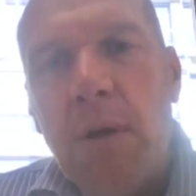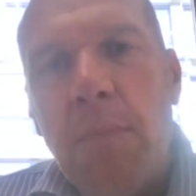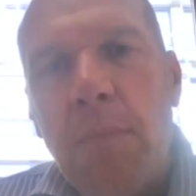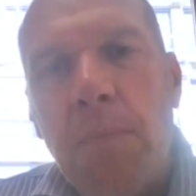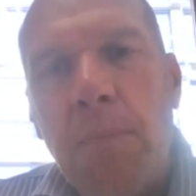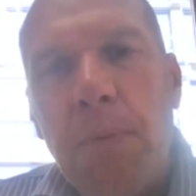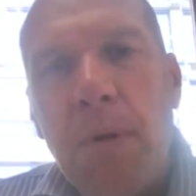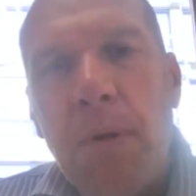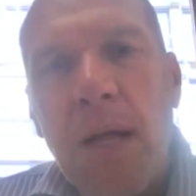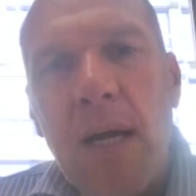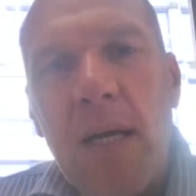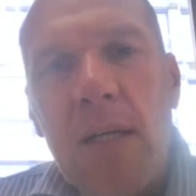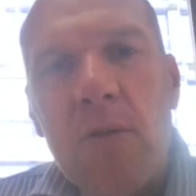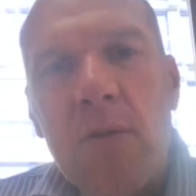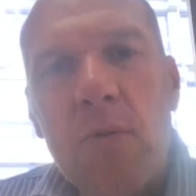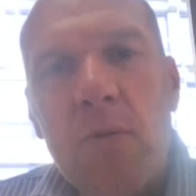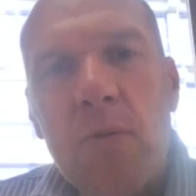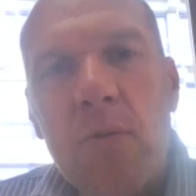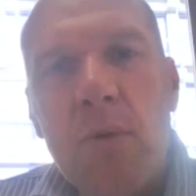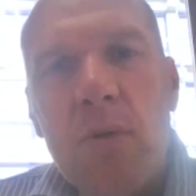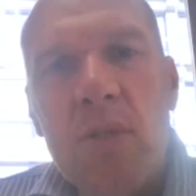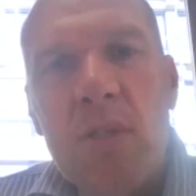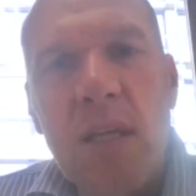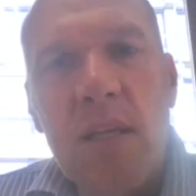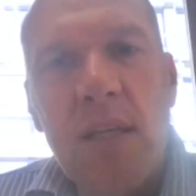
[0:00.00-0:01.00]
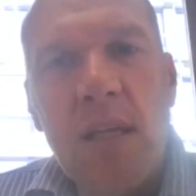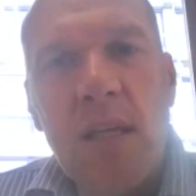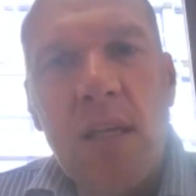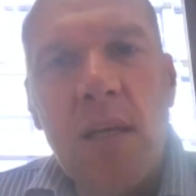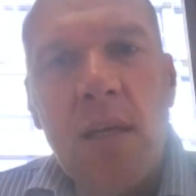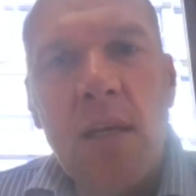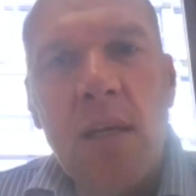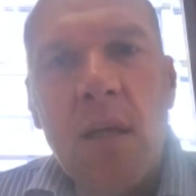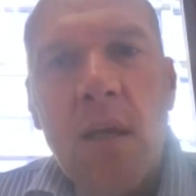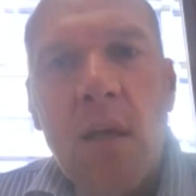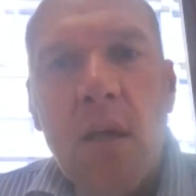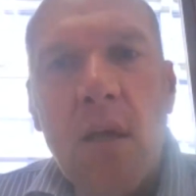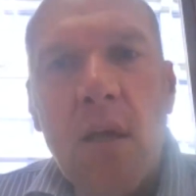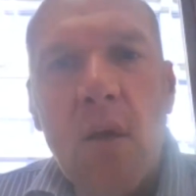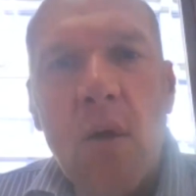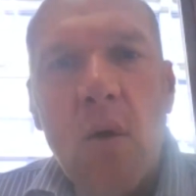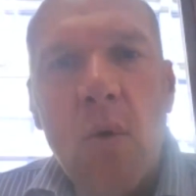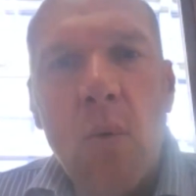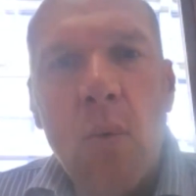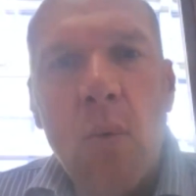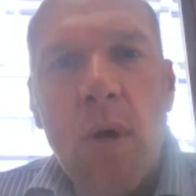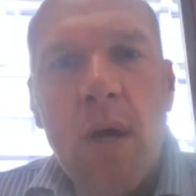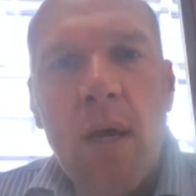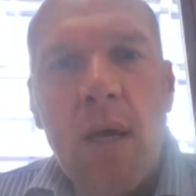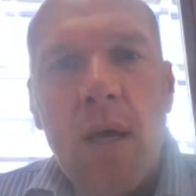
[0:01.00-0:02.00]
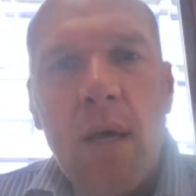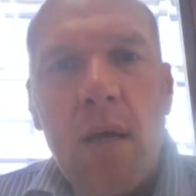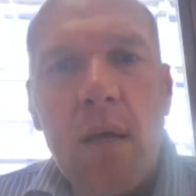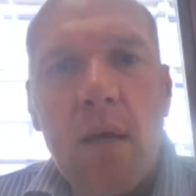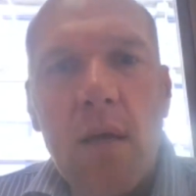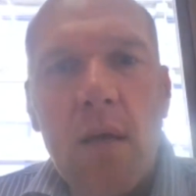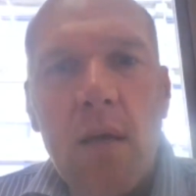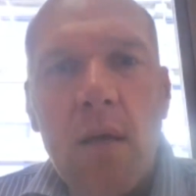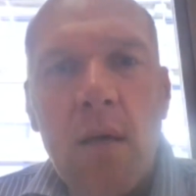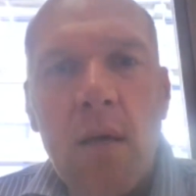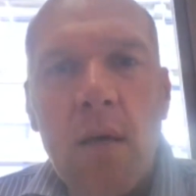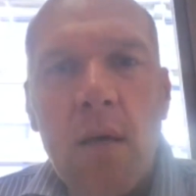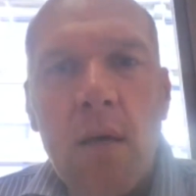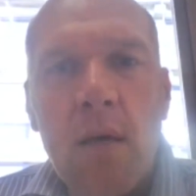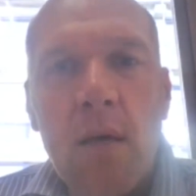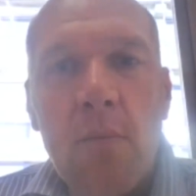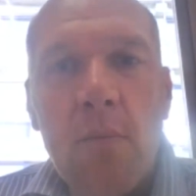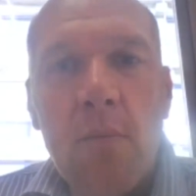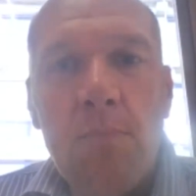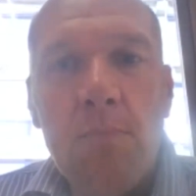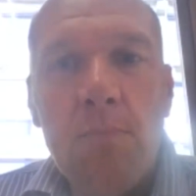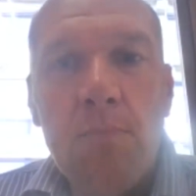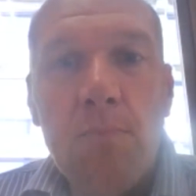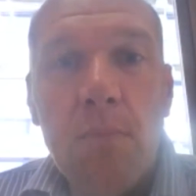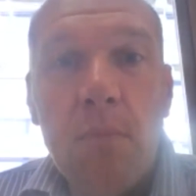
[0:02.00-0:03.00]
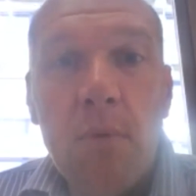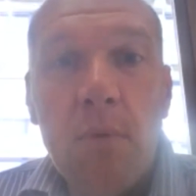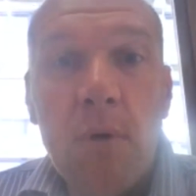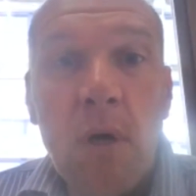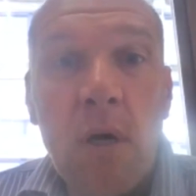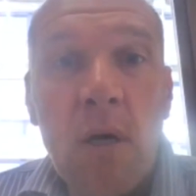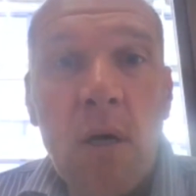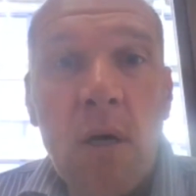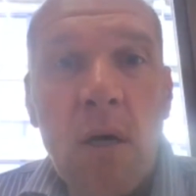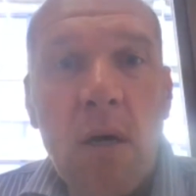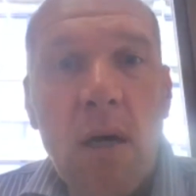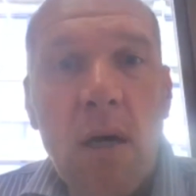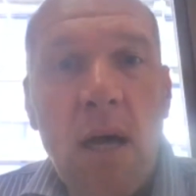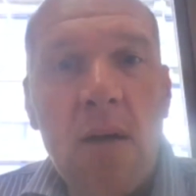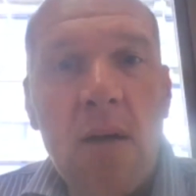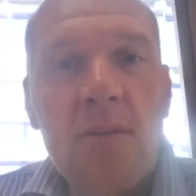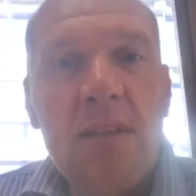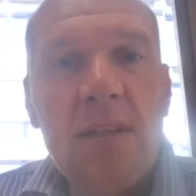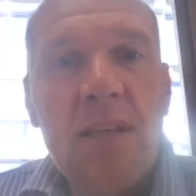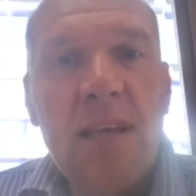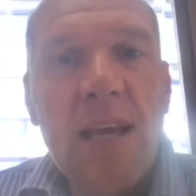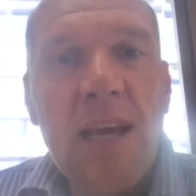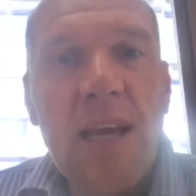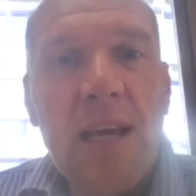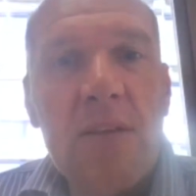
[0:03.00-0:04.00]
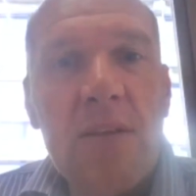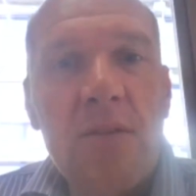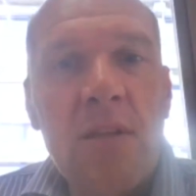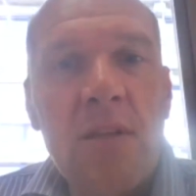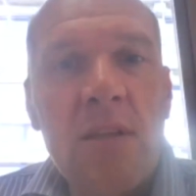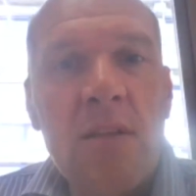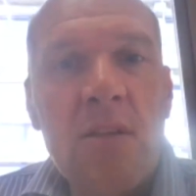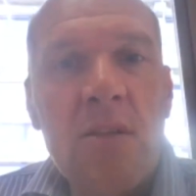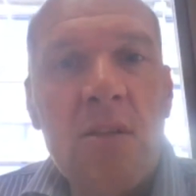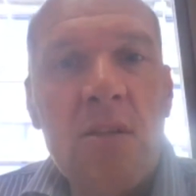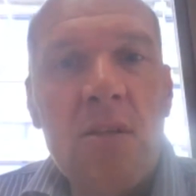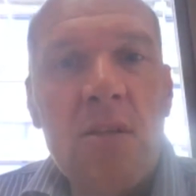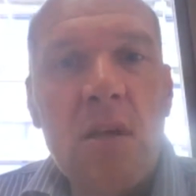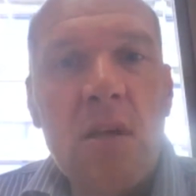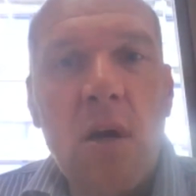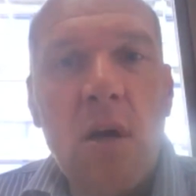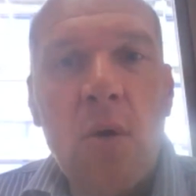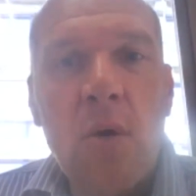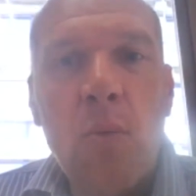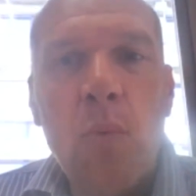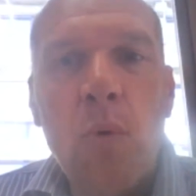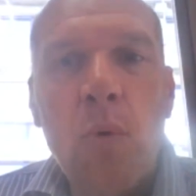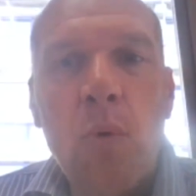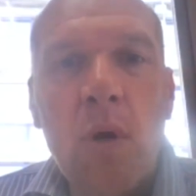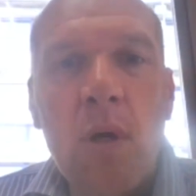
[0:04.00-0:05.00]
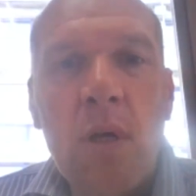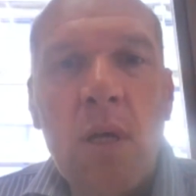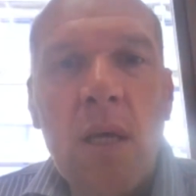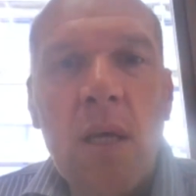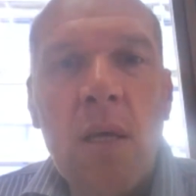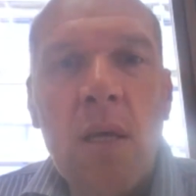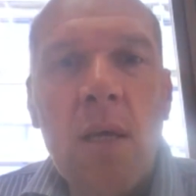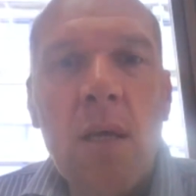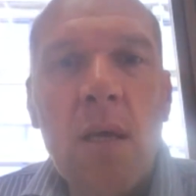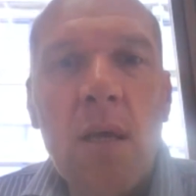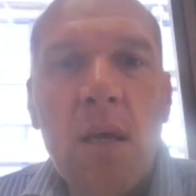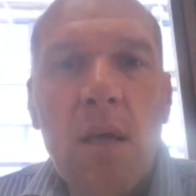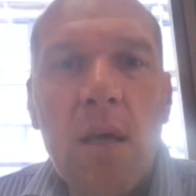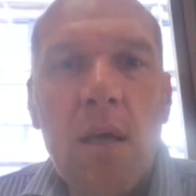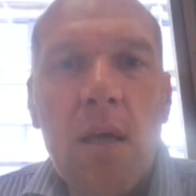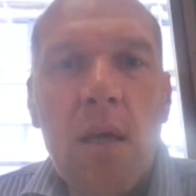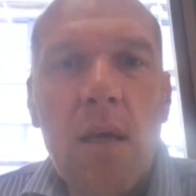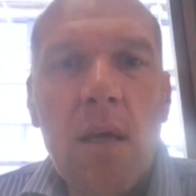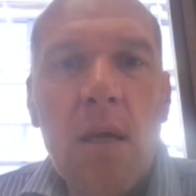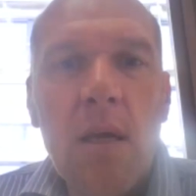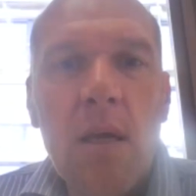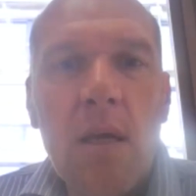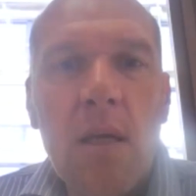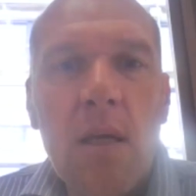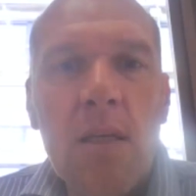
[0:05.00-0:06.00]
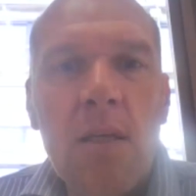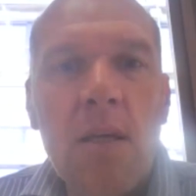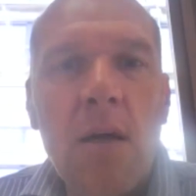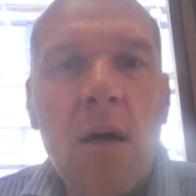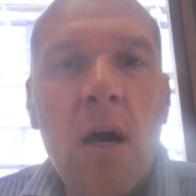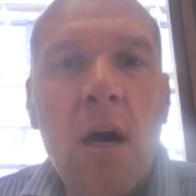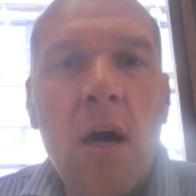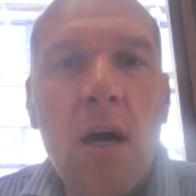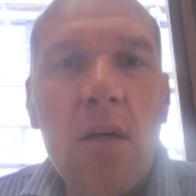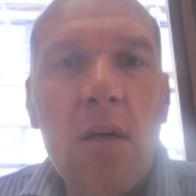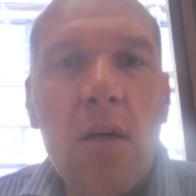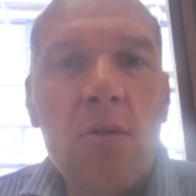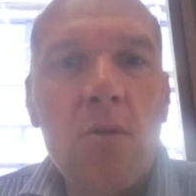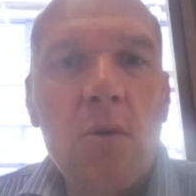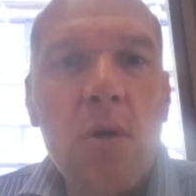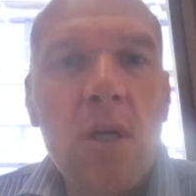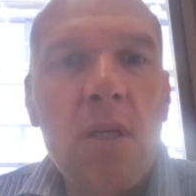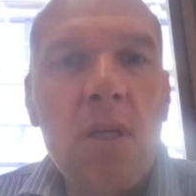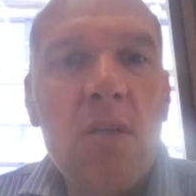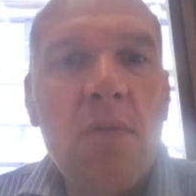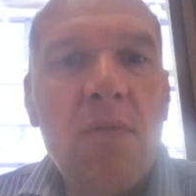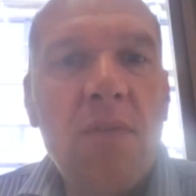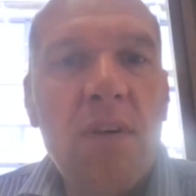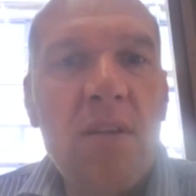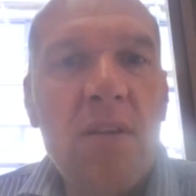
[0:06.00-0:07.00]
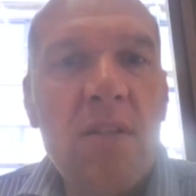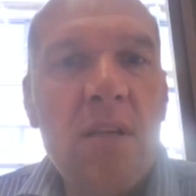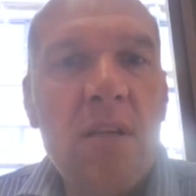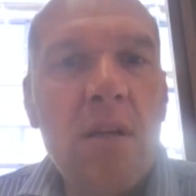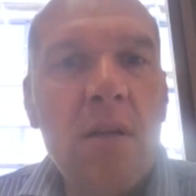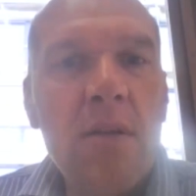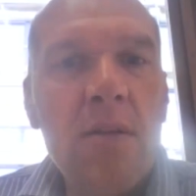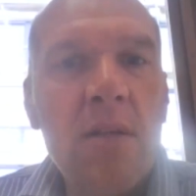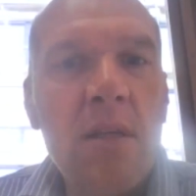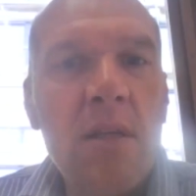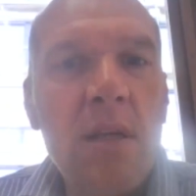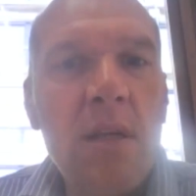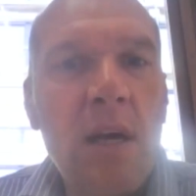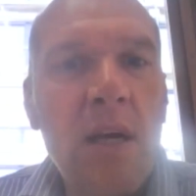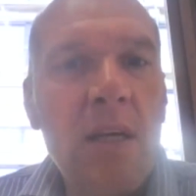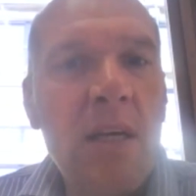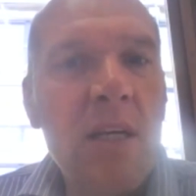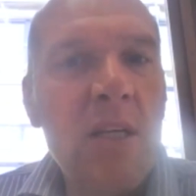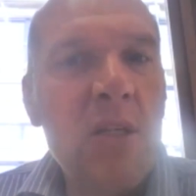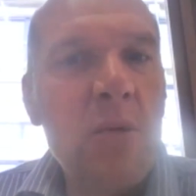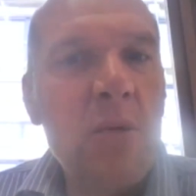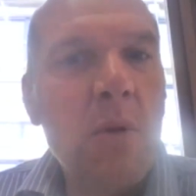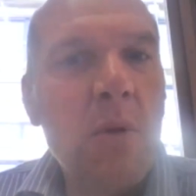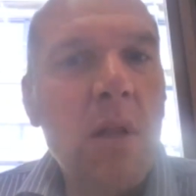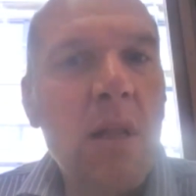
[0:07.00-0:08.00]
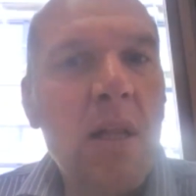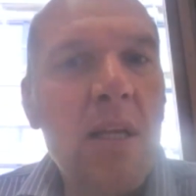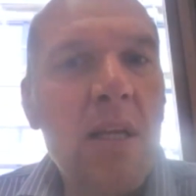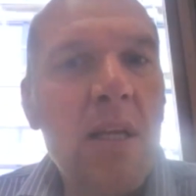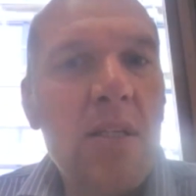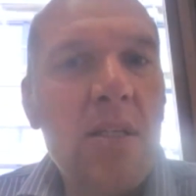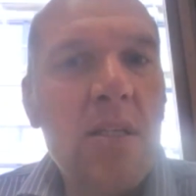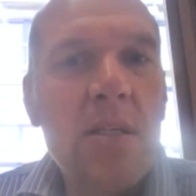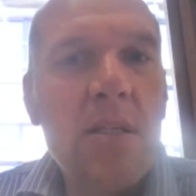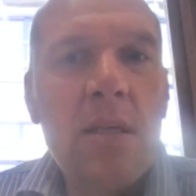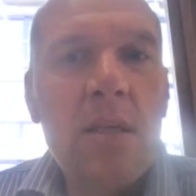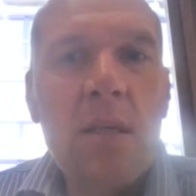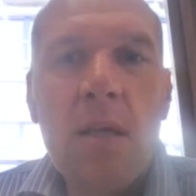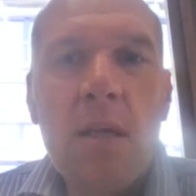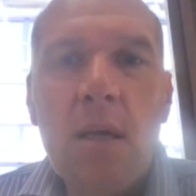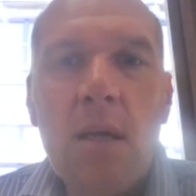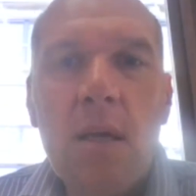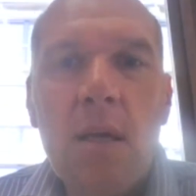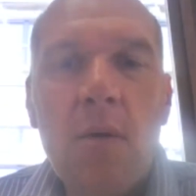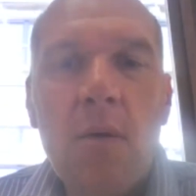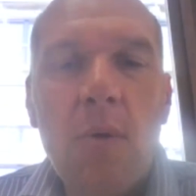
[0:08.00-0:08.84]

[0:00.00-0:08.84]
be applied to a setting where uh, healthcare attendants are working uh, in a hard-to-reach facility, I guess with less,